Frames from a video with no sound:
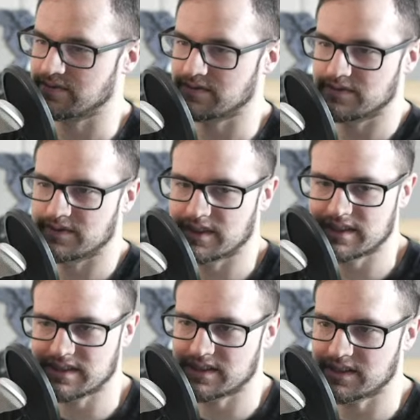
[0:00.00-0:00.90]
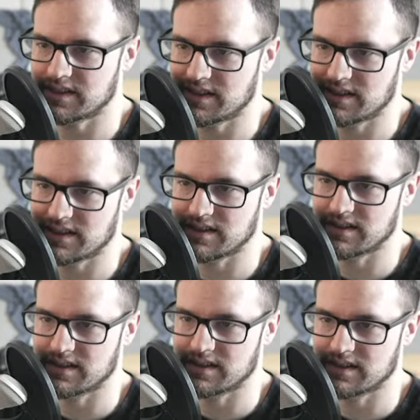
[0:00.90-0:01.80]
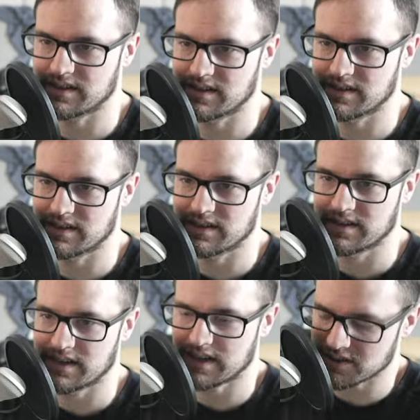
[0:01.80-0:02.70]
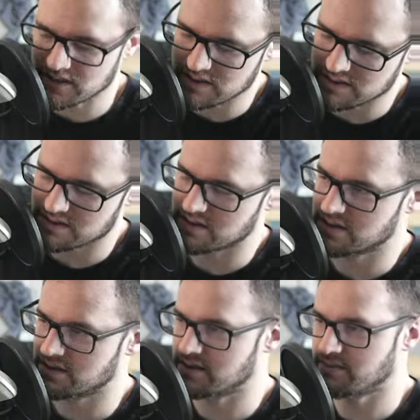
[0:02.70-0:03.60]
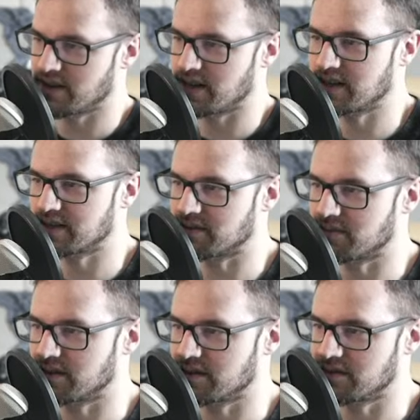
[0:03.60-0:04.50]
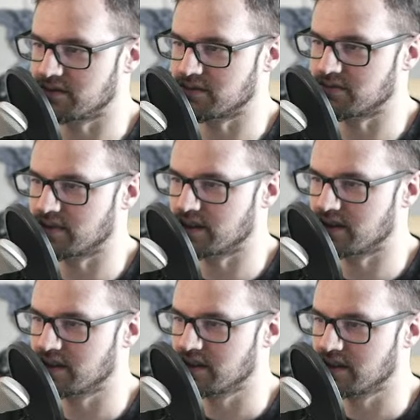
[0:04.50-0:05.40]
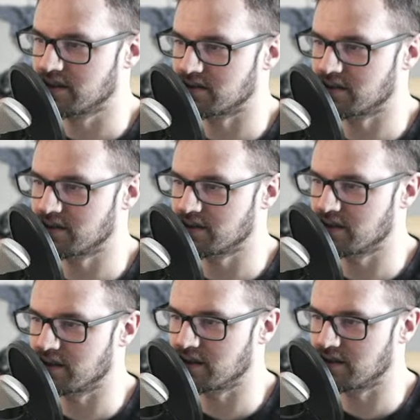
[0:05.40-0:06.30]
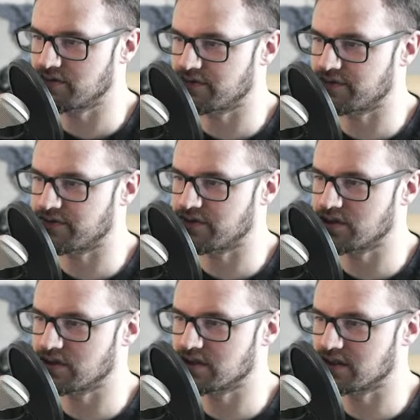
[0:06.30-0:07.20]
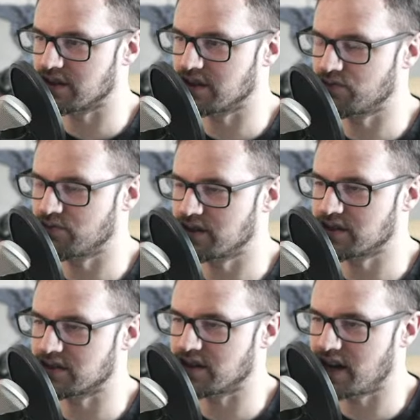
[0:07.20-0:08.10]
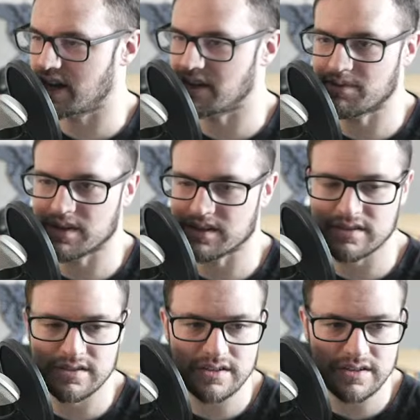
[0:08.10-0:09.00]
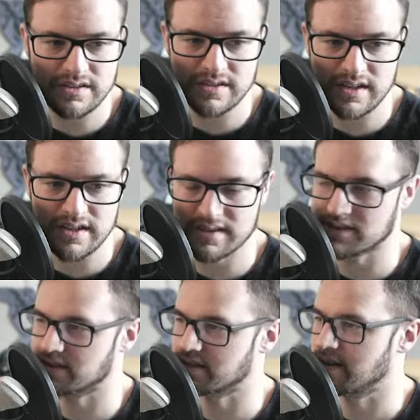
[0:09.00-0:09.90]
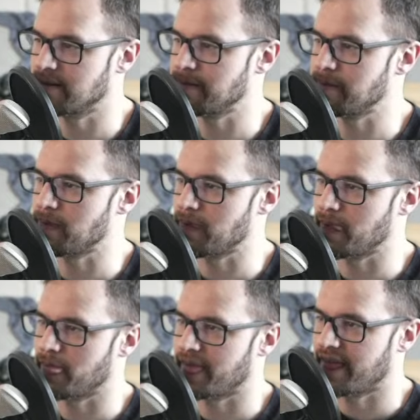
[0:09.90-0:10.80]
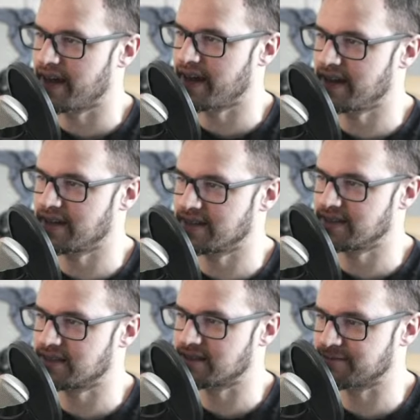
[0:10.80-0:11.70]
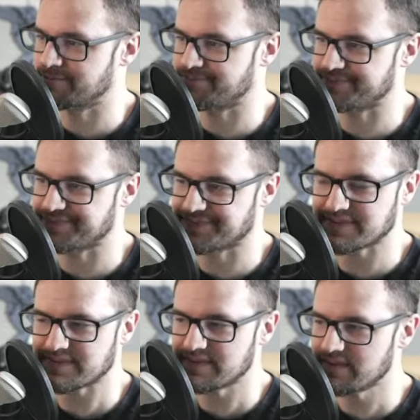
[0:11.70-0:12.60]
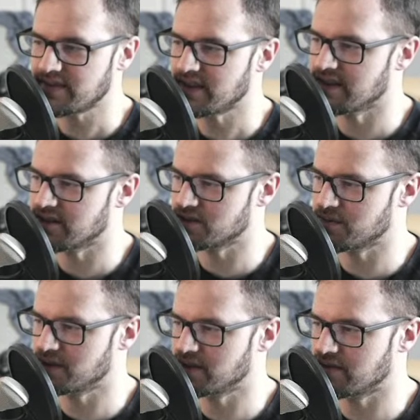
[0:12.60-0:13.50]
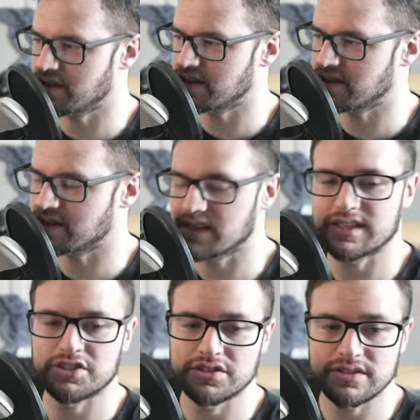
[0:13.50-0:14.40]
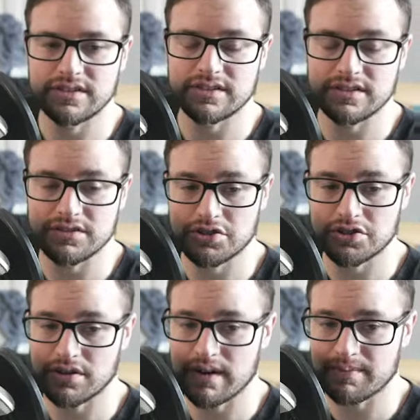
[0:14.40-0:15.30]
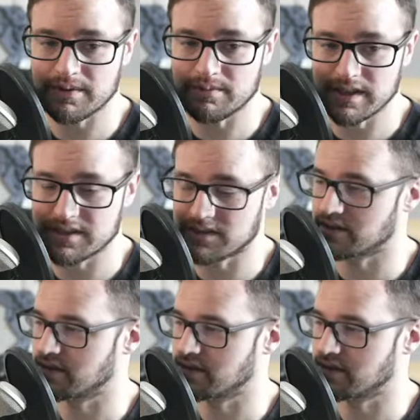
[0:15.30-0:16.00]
Let's see. Actually, there's something else I wanted to do as well. So here's the first of winter anywhere start settings. And there's a bunch of things that shouldn't show up in winter.